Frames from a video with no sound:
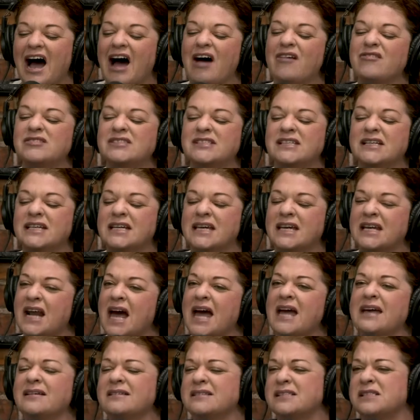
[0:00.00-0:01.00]
I was like, can
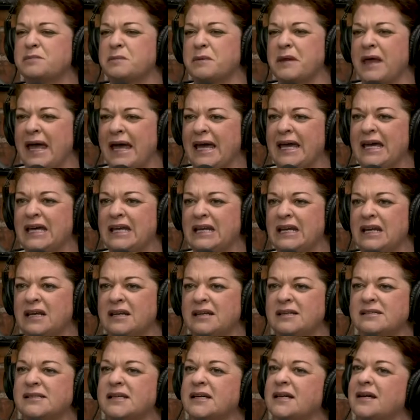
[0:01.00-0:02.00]
I explain? And
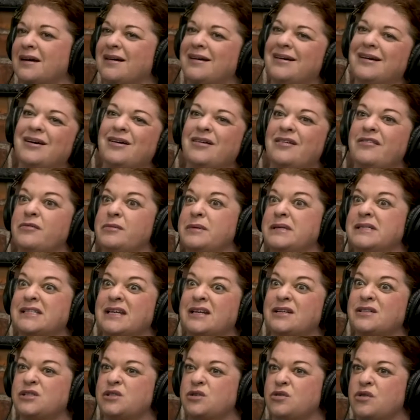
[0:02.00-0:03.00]
he's like, oh, everybody's
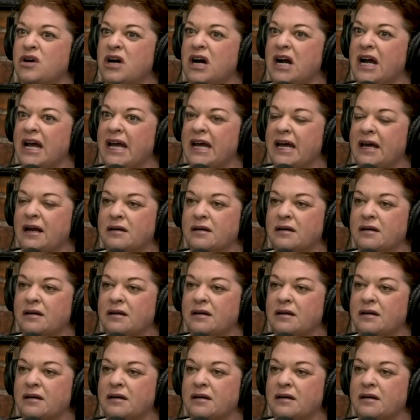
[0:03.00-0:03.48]
got a story.